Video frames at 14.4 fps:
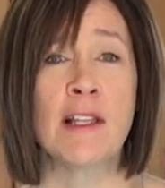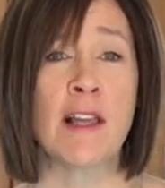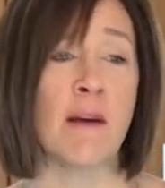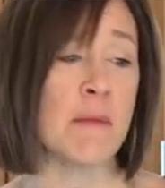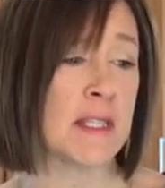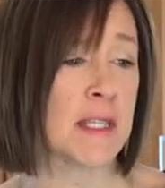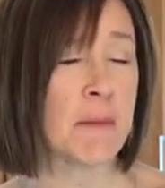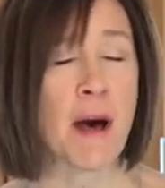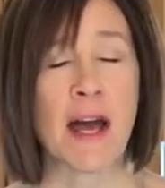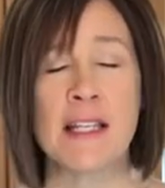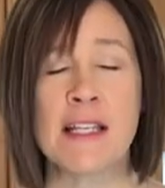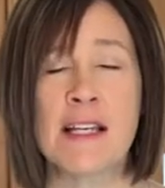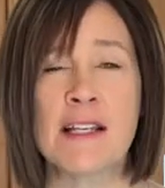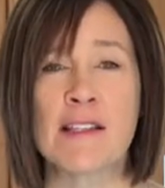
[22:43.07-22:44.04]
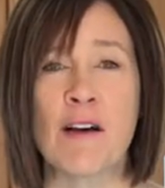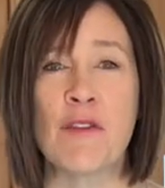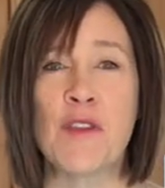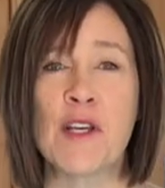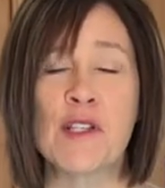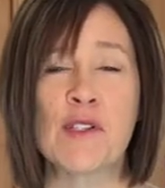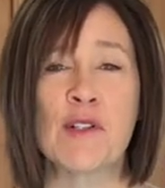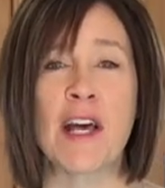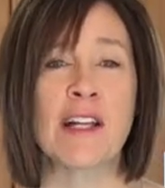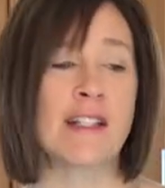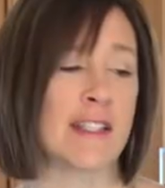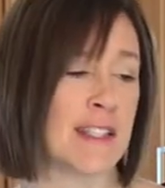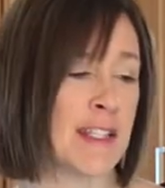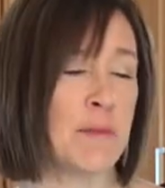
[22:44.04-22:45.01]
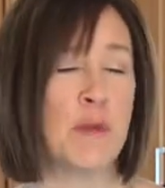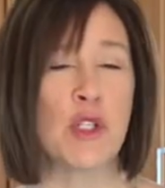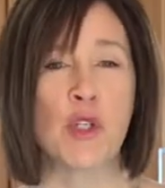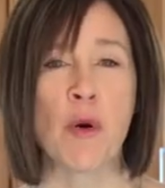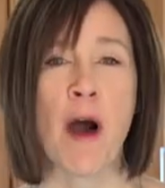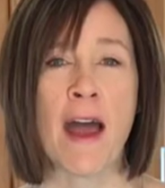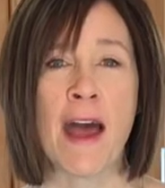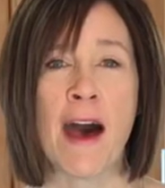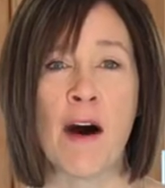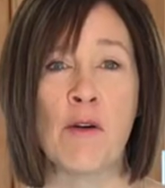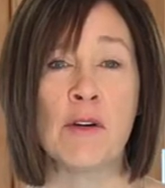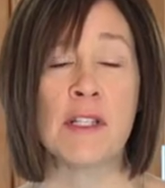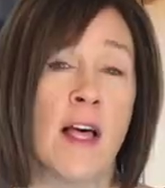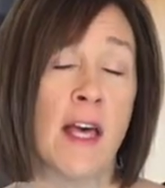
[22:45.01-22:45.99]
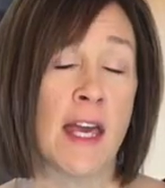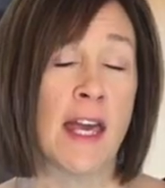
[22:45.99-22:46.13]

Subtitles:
Give me some ideas on things you'd like to see me try out.